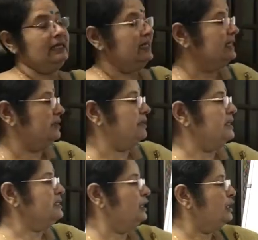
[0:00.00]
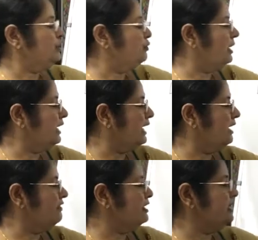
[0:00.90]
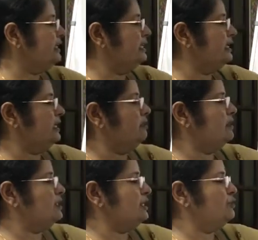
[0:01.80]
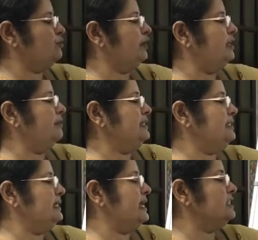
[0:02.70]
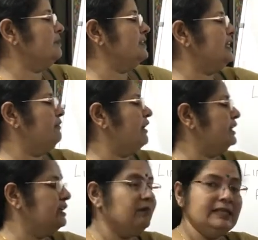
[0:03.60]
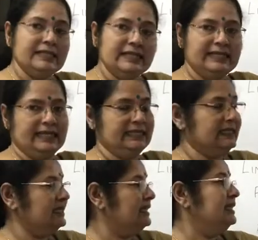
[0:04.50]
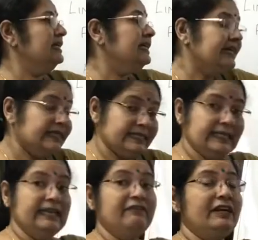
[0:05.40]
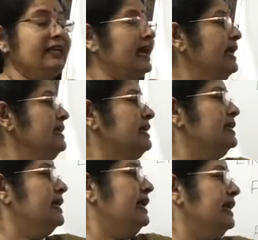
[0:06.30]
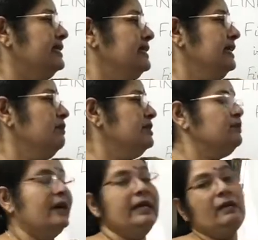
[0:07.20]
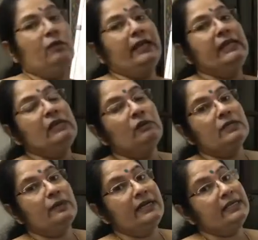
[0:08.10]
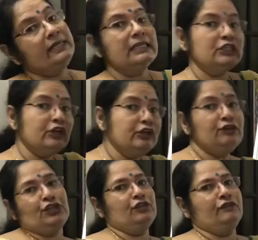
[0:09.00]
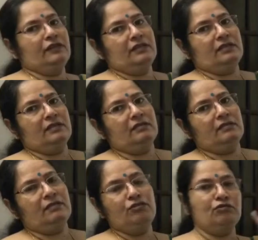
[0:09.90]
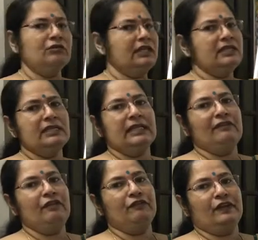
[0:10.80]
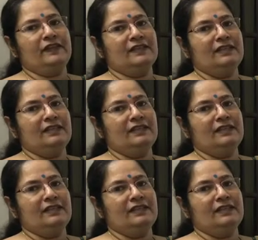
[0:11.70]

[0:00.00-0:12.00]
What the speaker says: That means you are having a linear equation in two variables 3x plus ay equals 6. It is given that x equals 1 and y equals 1 is a solution of this. Two things are given for us.